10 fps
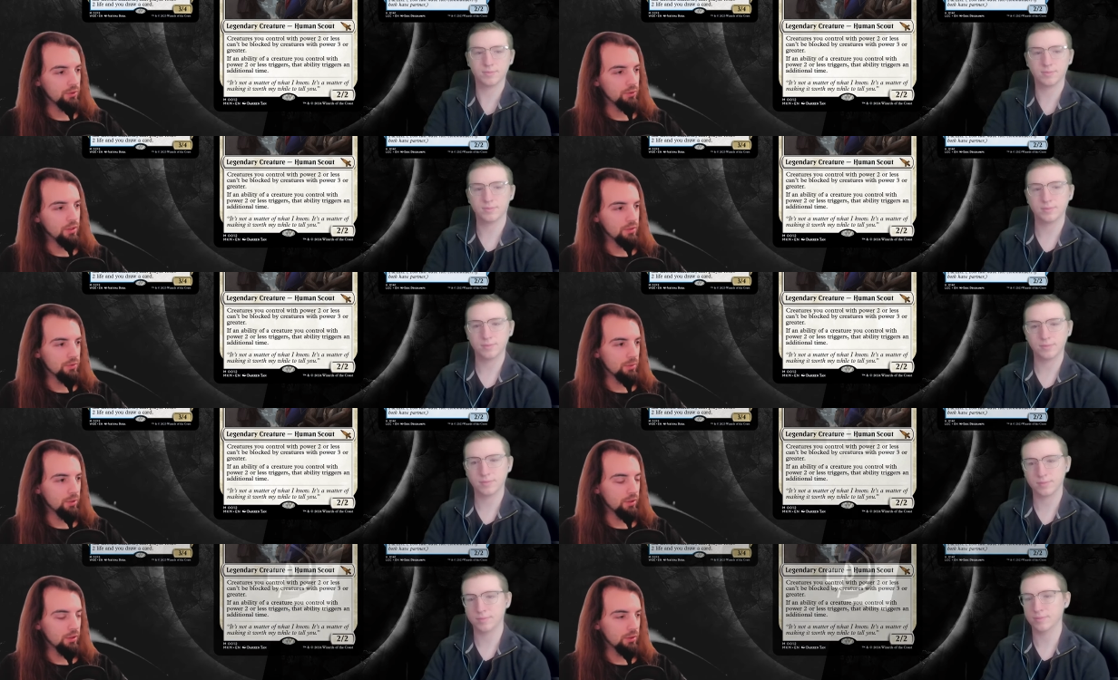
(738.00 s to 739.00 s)
Speaker 1: triggers from
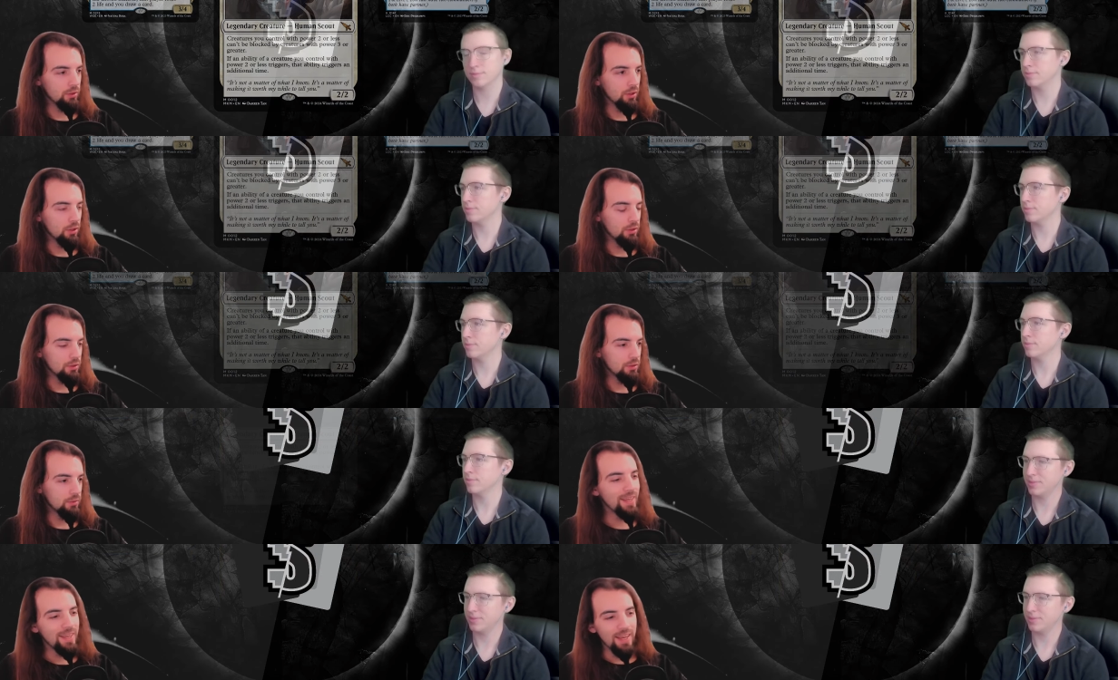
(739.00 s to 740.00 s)
other colors.
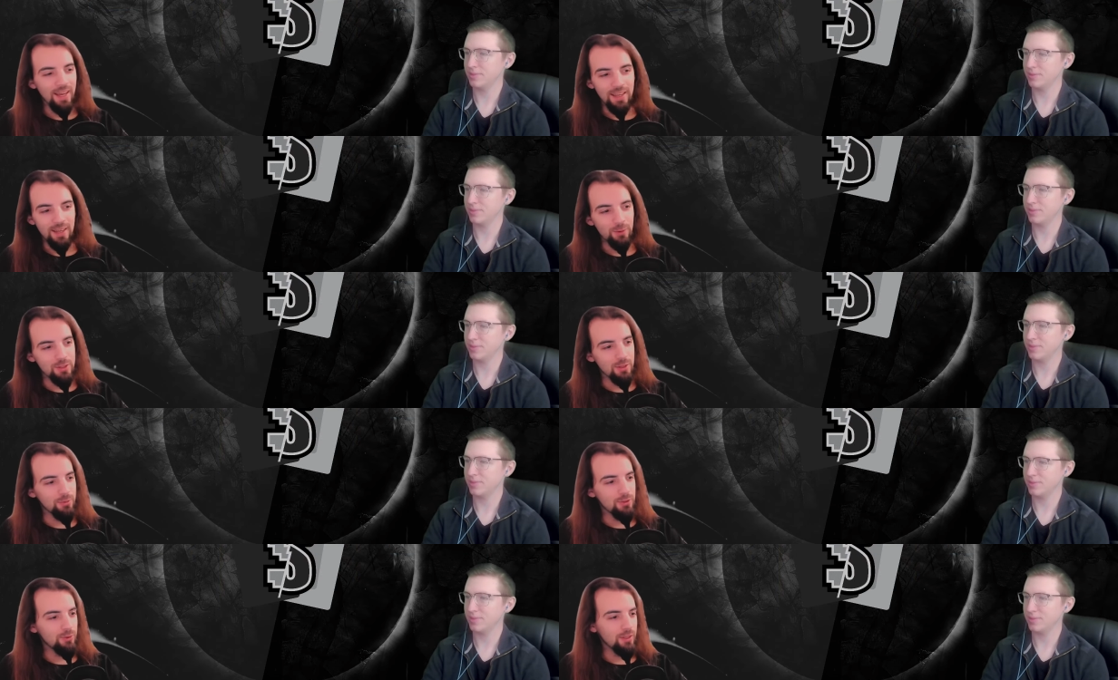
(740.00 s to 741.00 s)
And now we
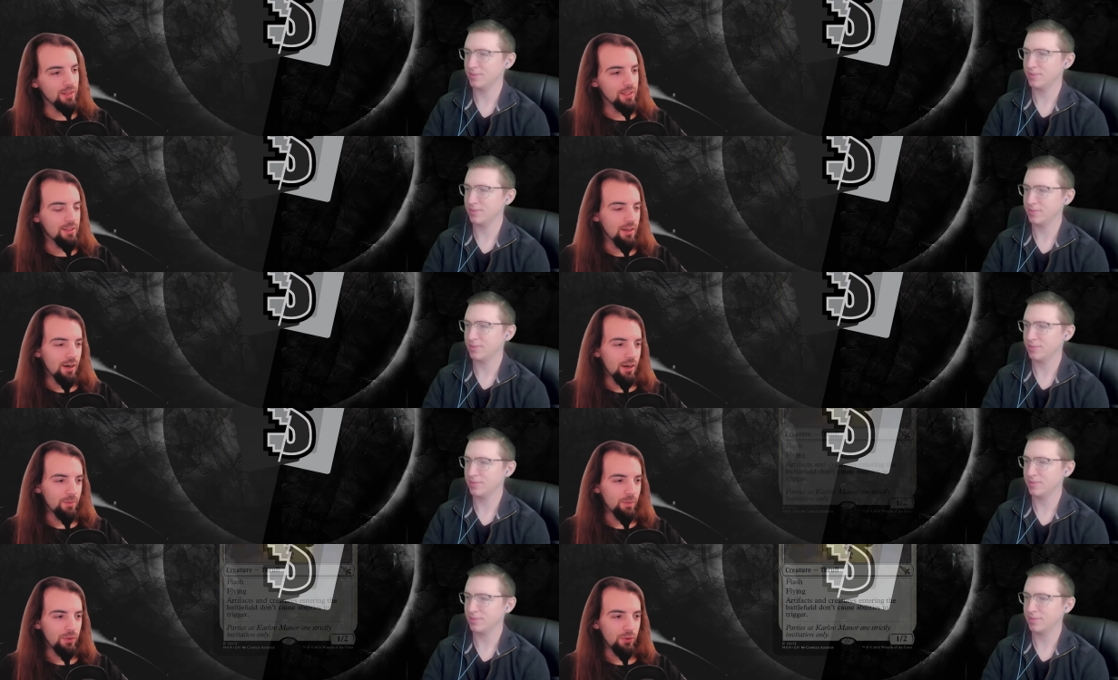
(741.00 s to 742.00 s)
jump to the next card,
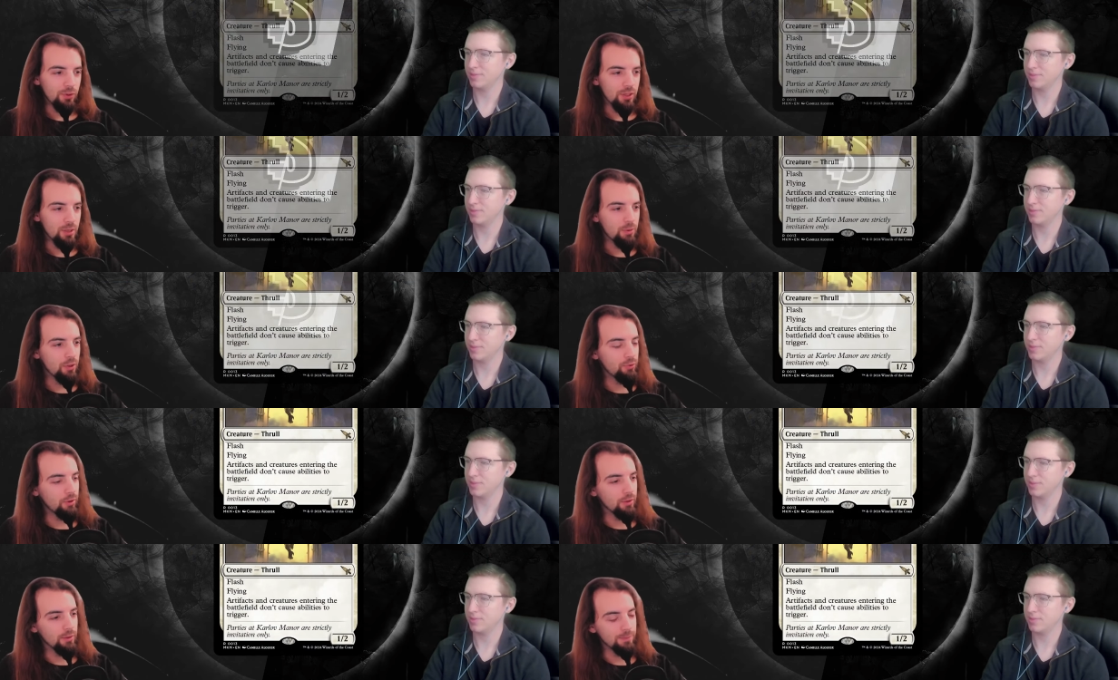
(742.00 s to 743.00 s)
Doorkeeper
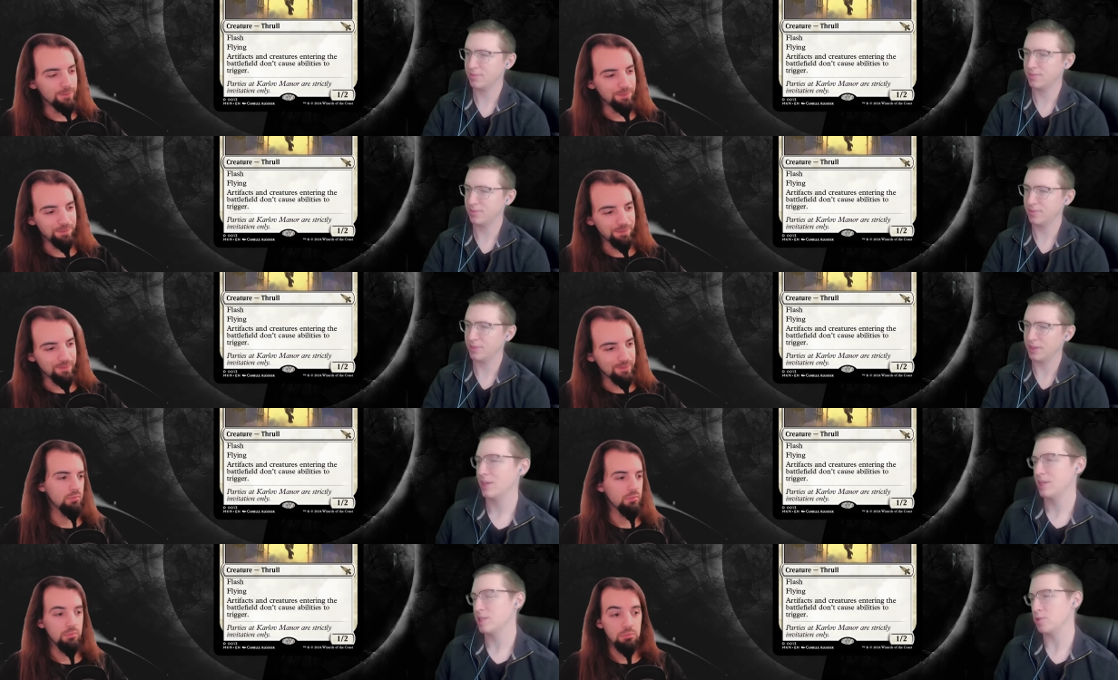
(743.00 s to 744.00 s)
Thrall.
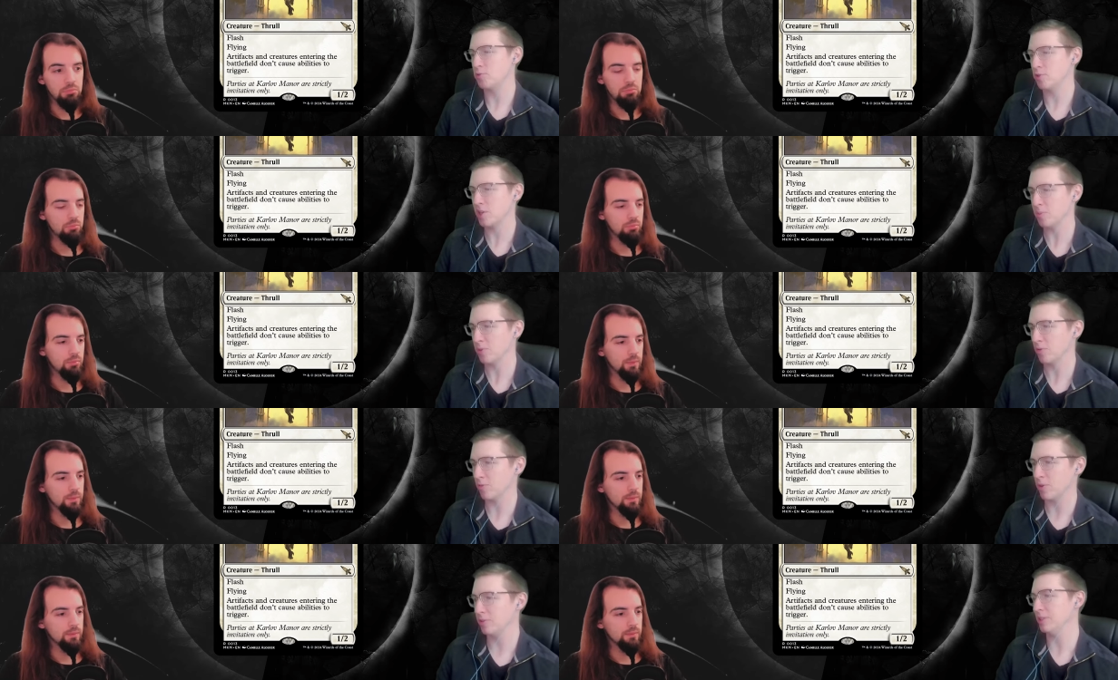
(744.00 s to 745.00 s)
Speaker 2: The Doorkeeper
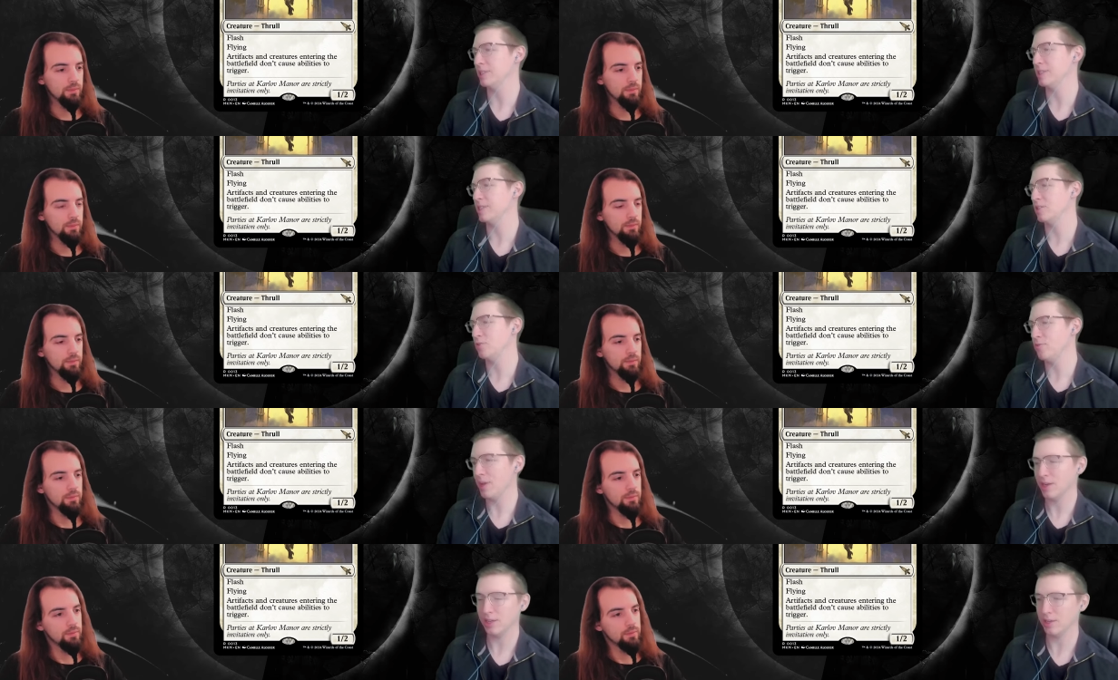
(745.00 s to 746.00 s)
Thrall is 2 mana,
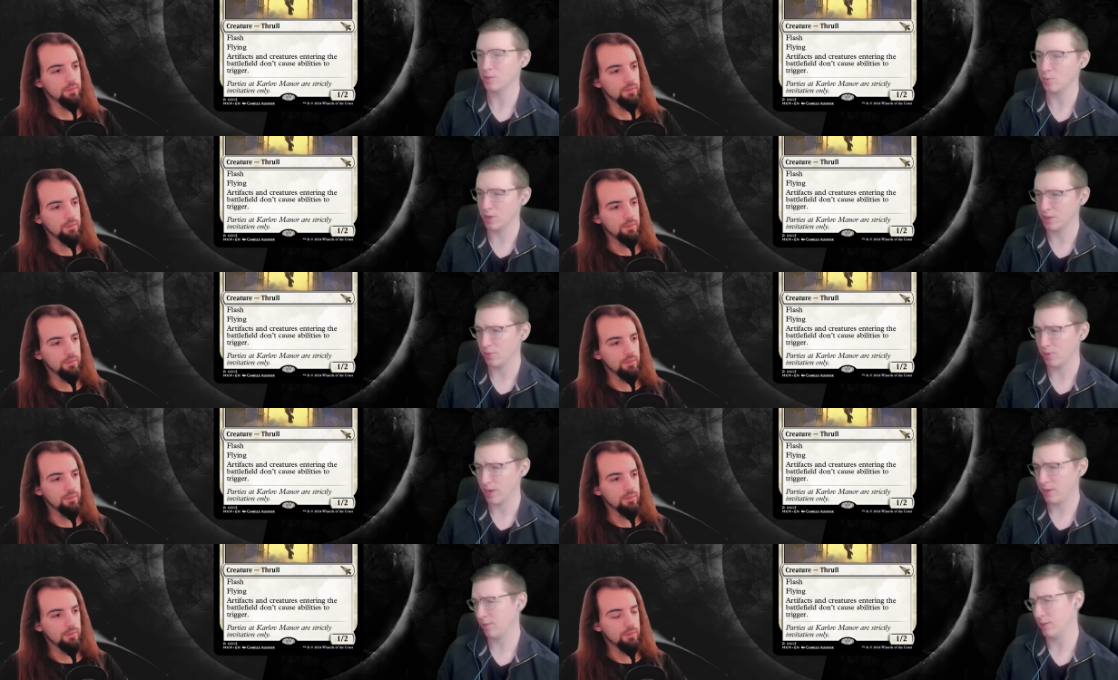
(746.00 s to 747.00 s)
it is 1 in a
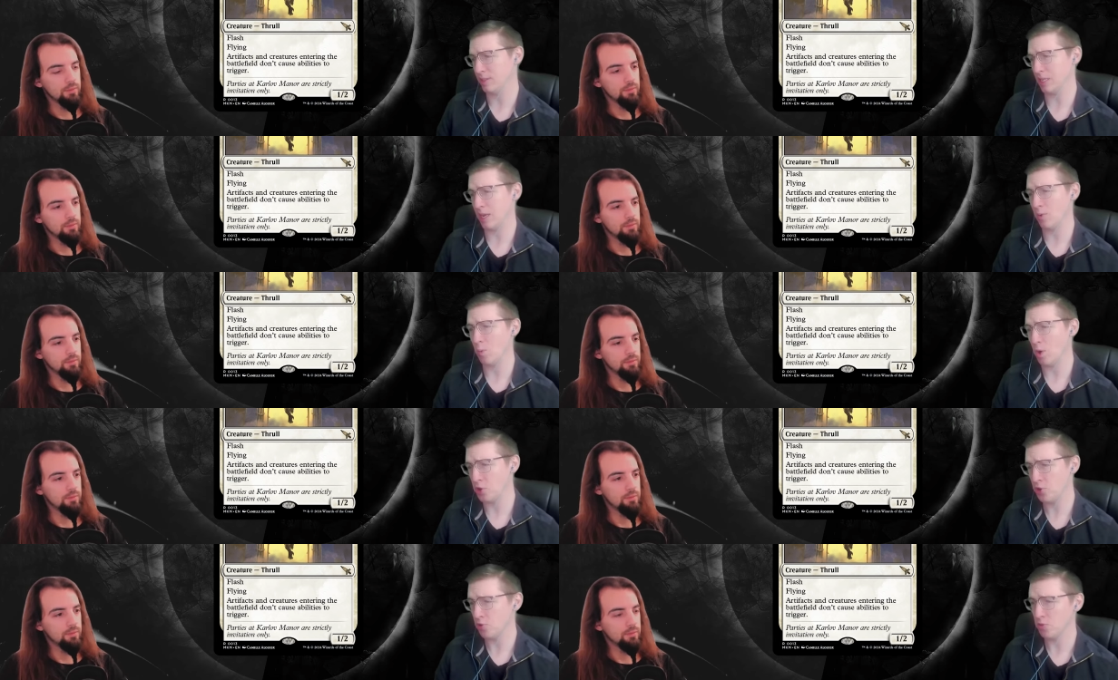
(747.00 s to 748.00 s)
white, it is a
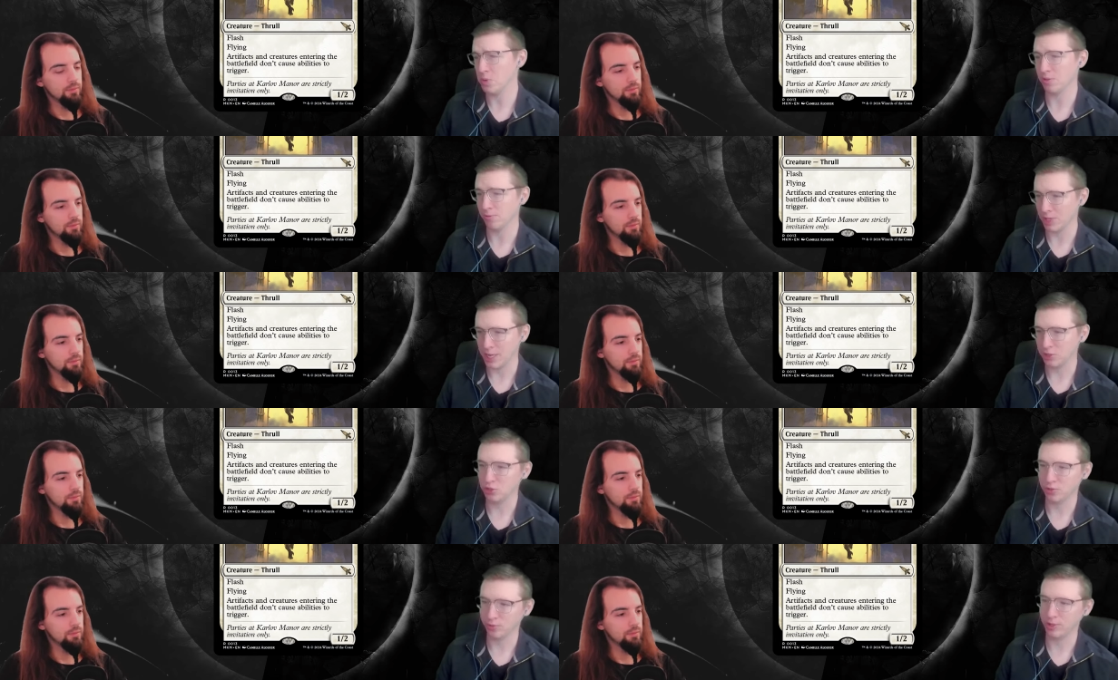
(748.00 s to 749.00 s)
1-2 with flash,
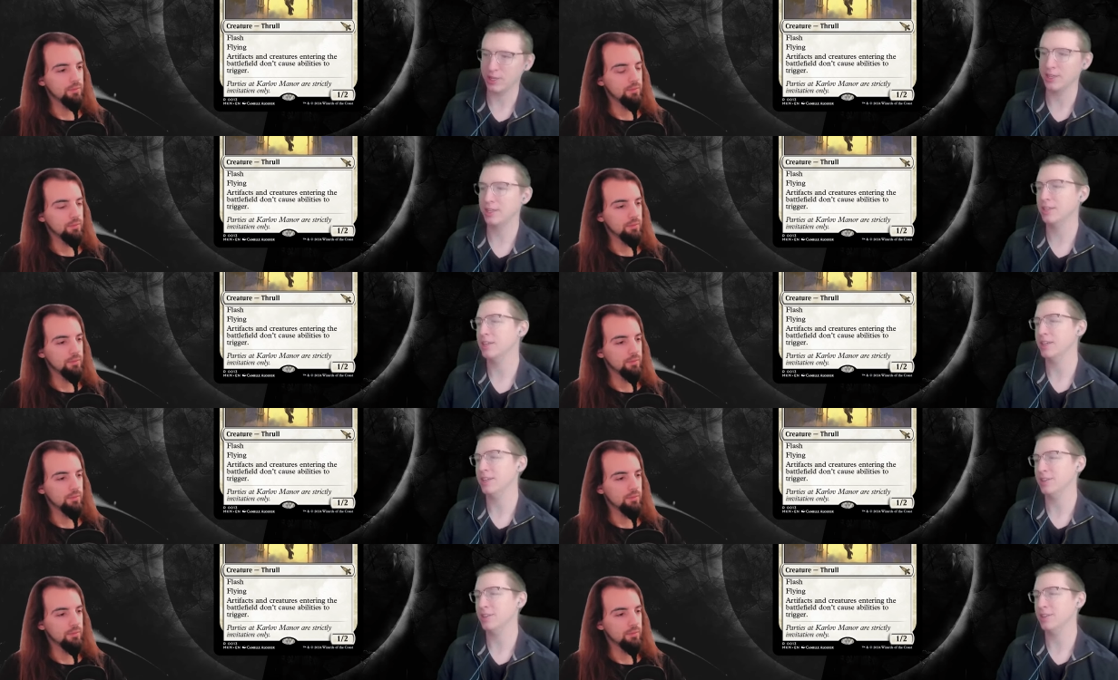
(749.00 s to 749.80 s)
flying, and